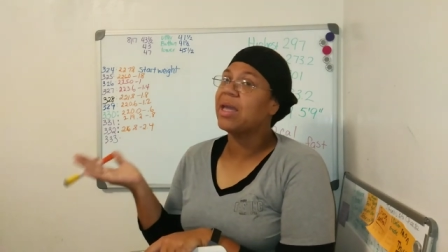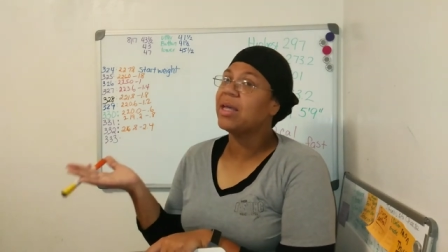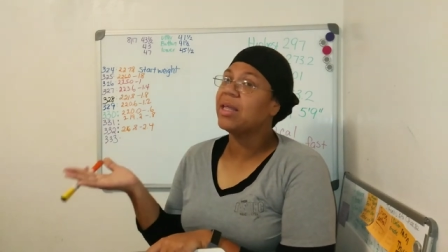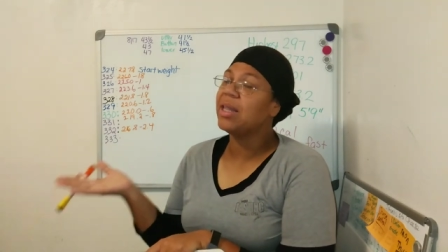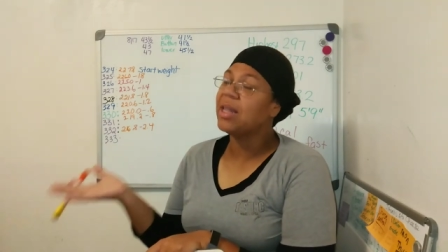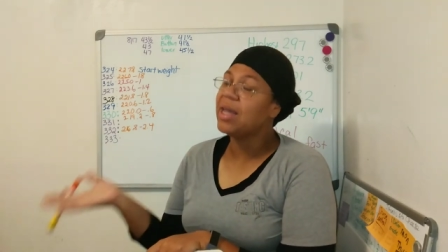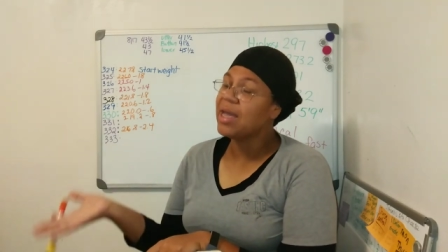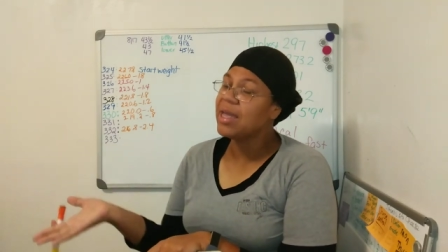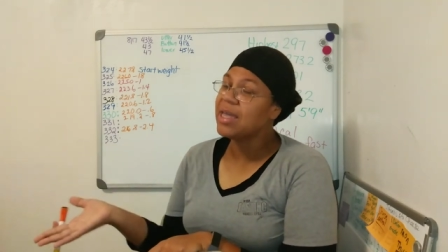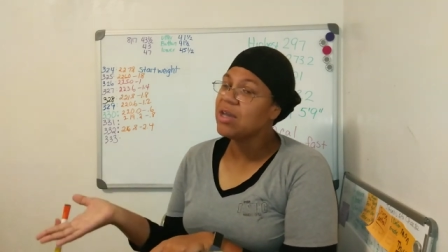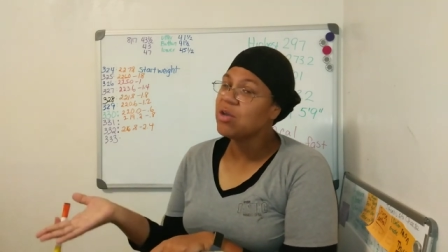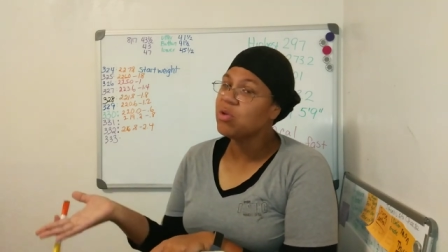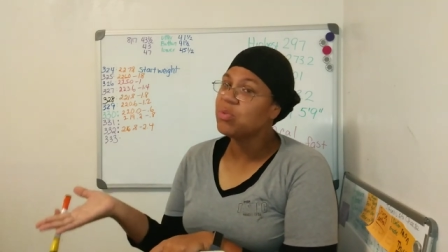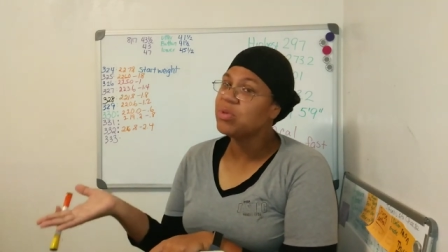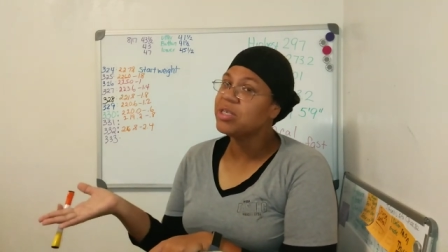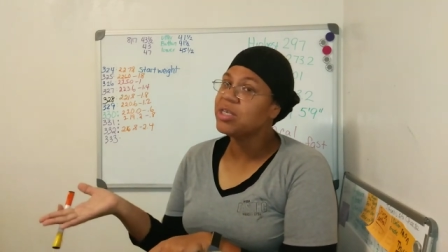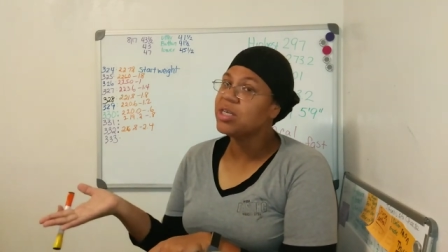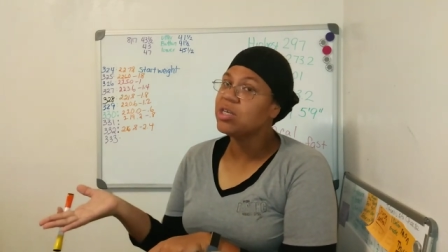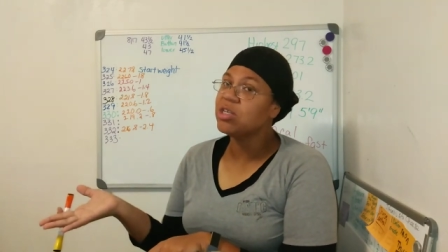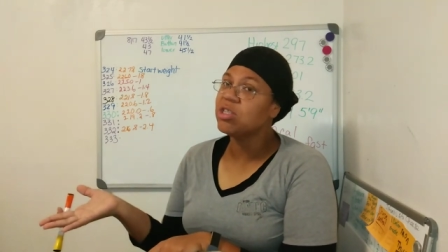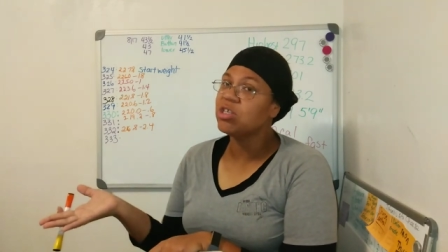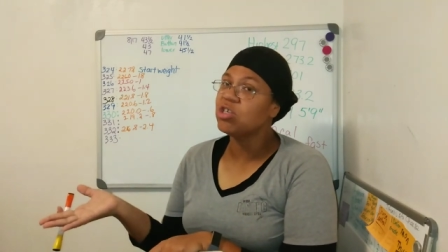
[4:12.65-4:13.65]
client was
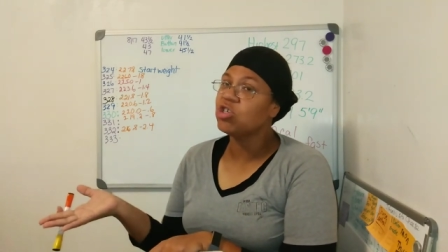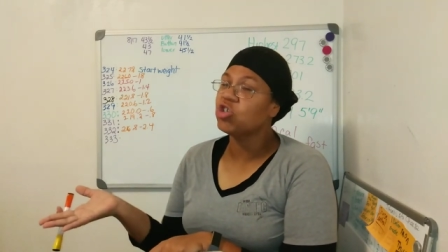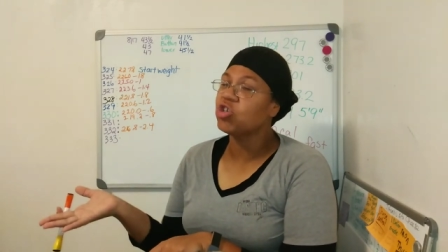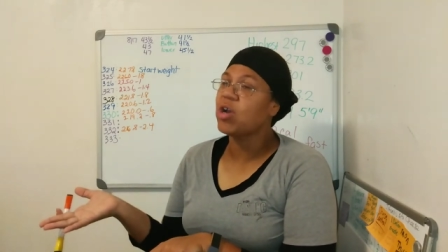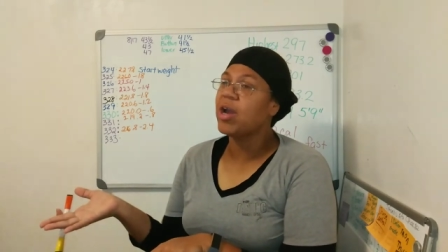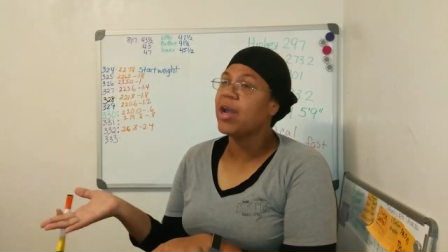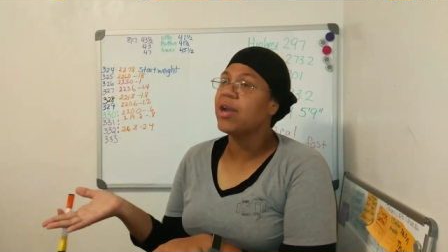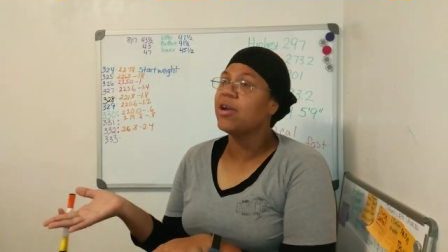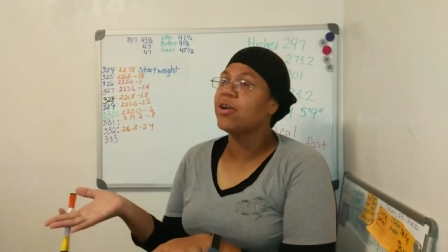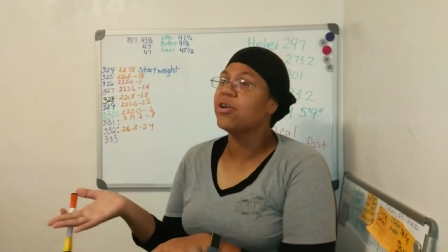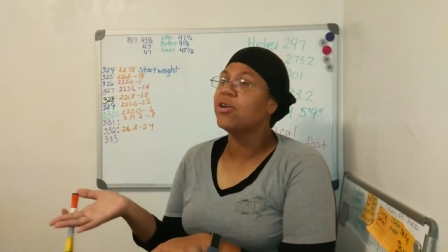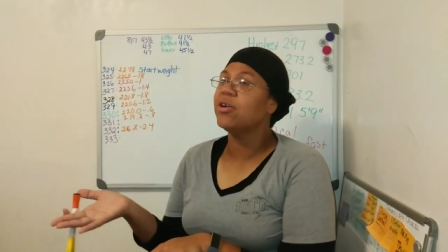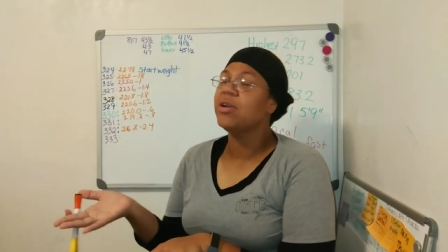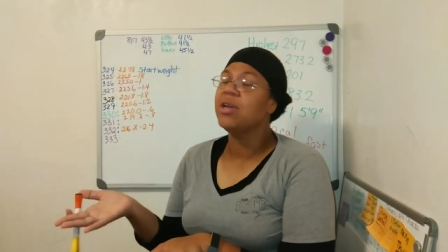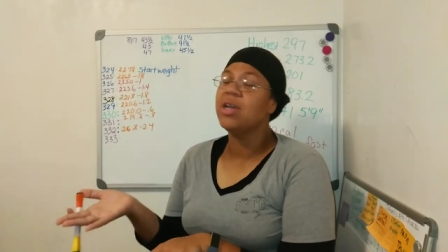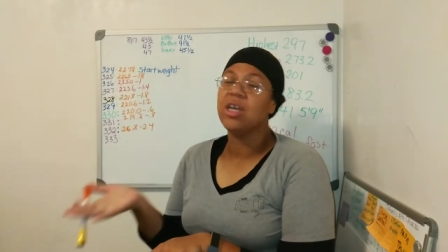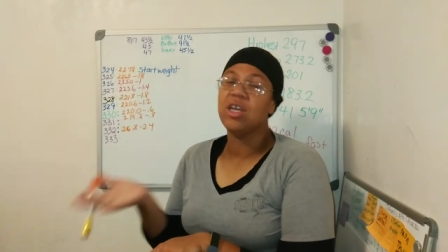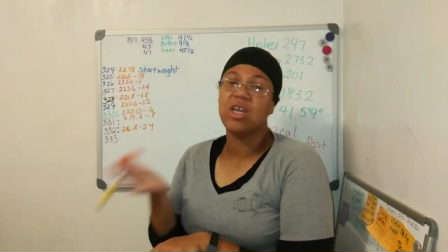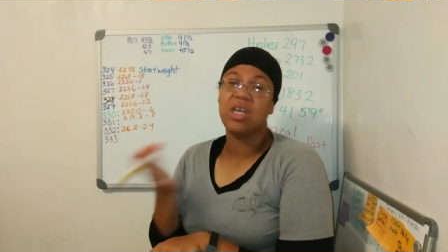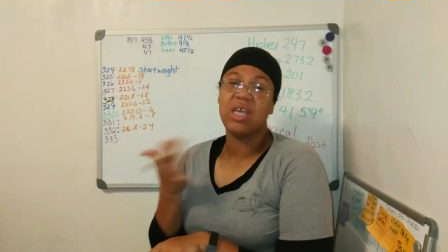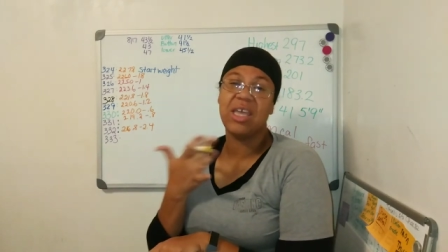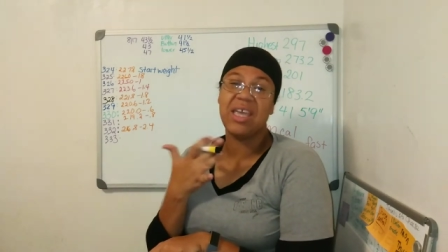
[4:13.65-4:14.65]
under the dryer
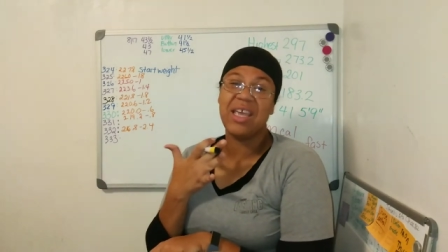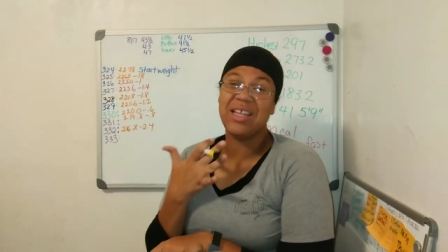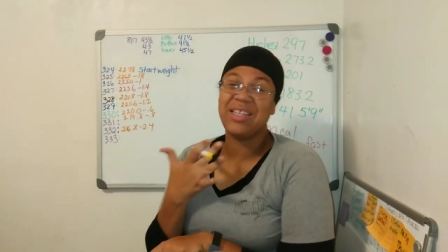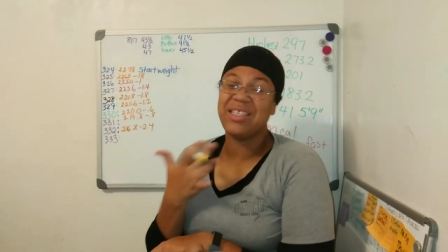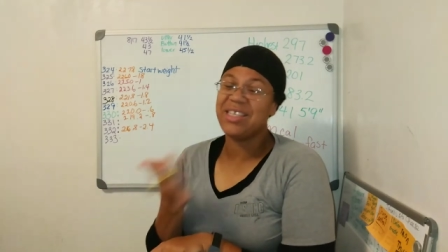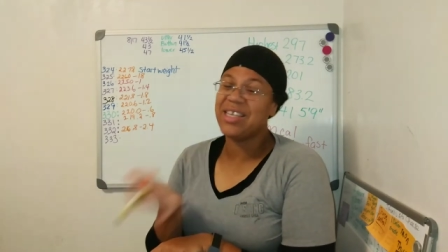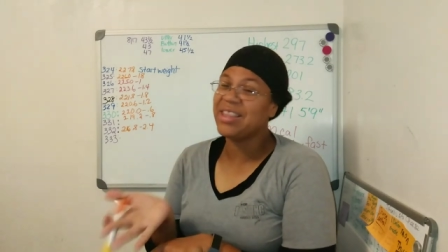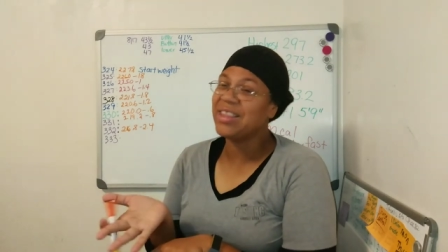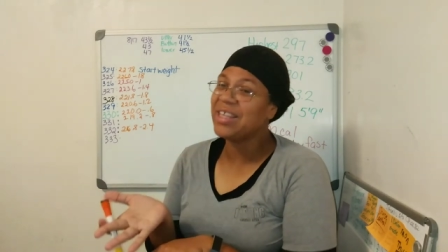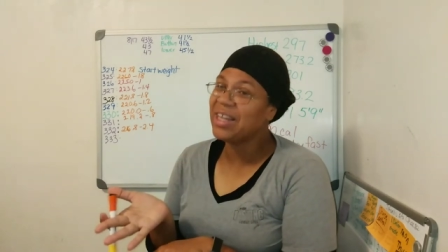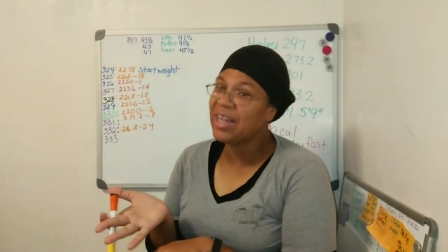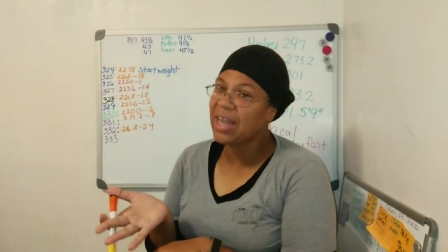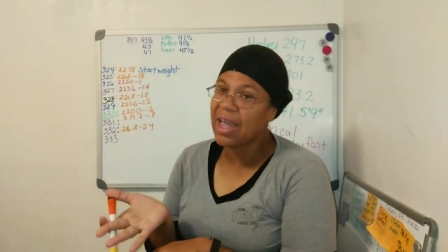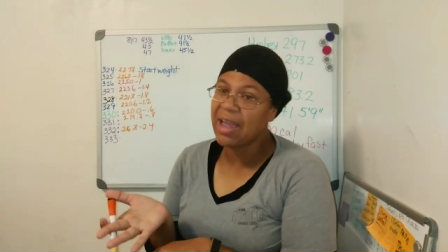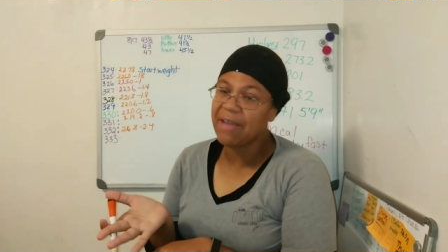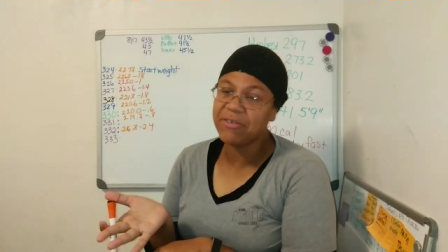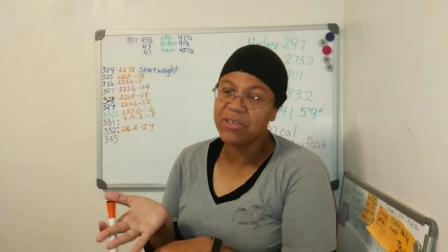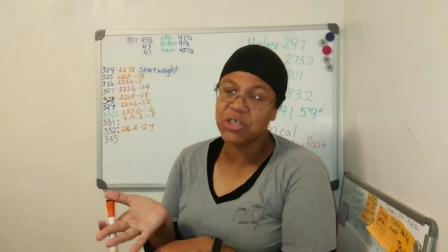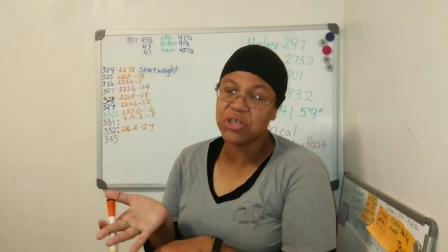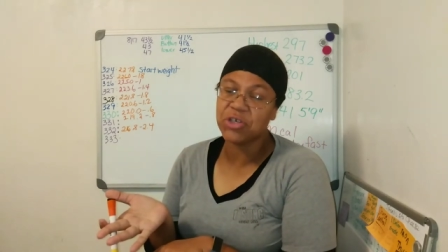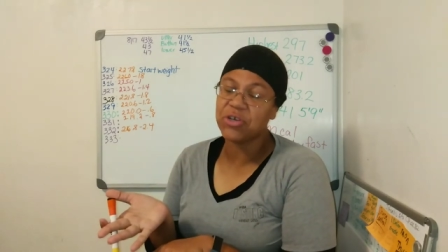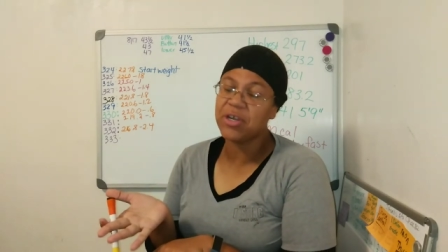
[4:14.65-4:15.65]
it's in the
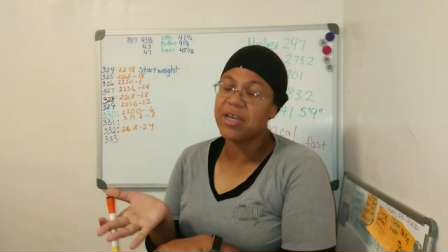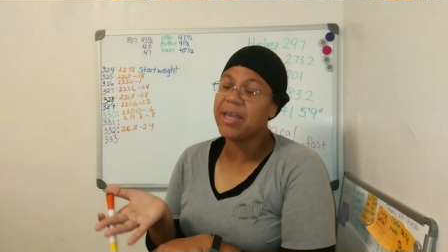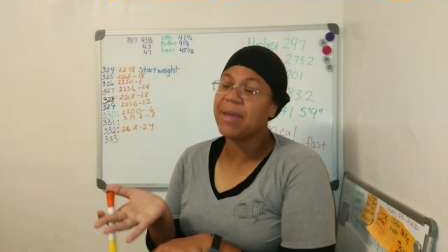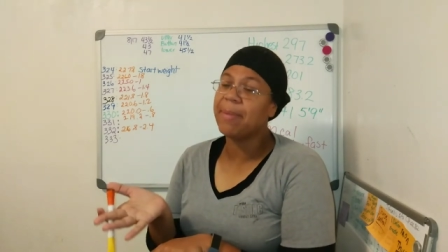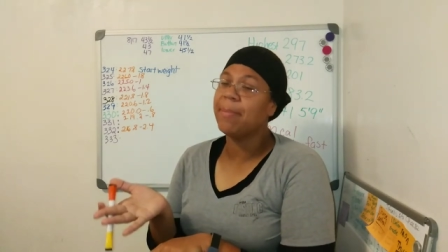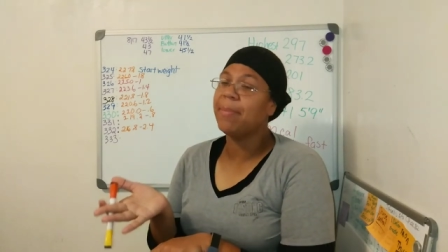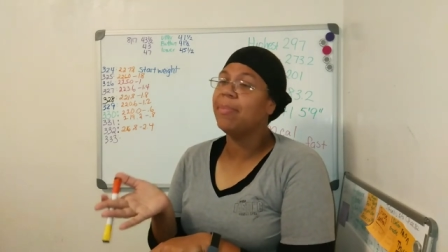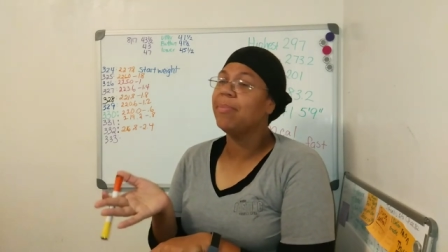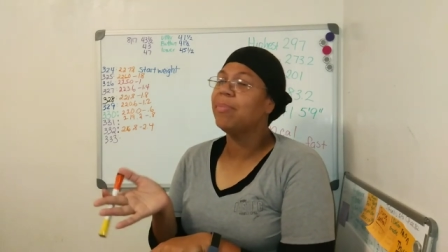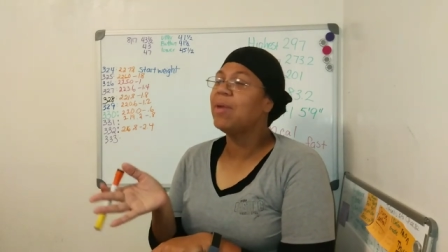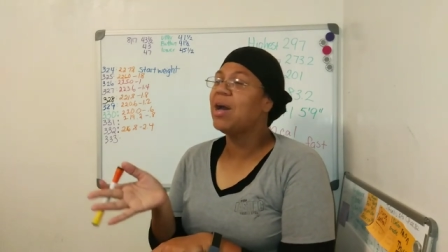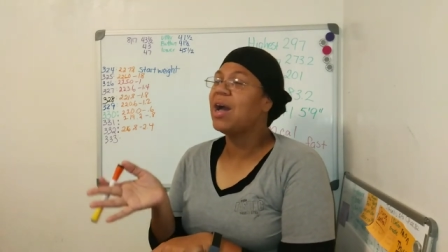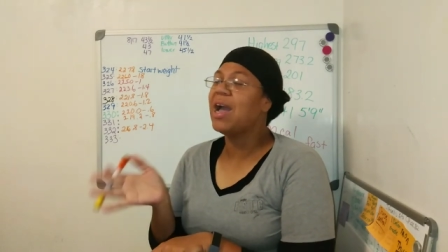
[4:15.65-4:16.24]
live stream.